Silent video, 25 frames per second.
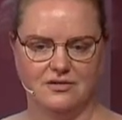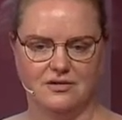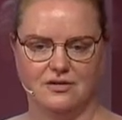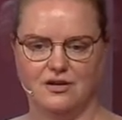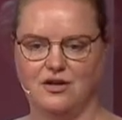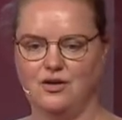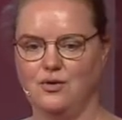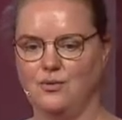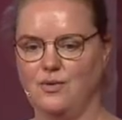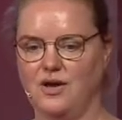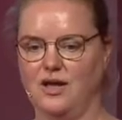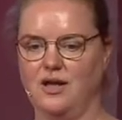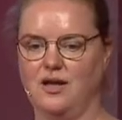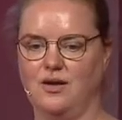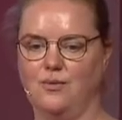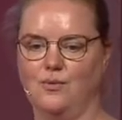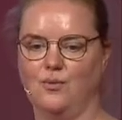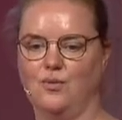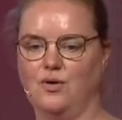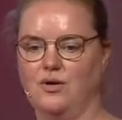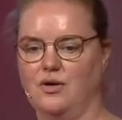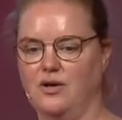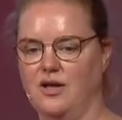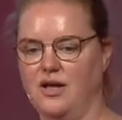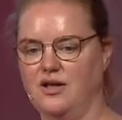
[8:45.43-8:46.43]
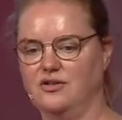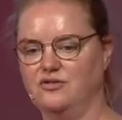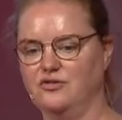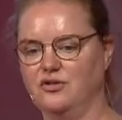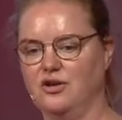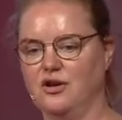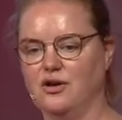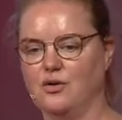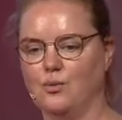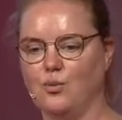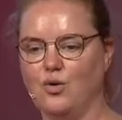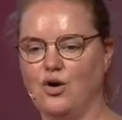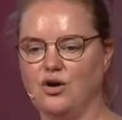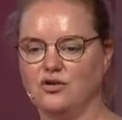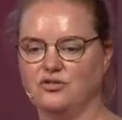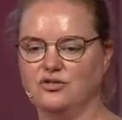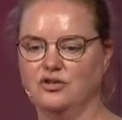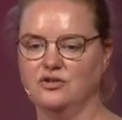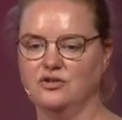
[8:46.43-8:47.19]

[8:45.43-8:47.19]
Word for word: A Q A engineer walks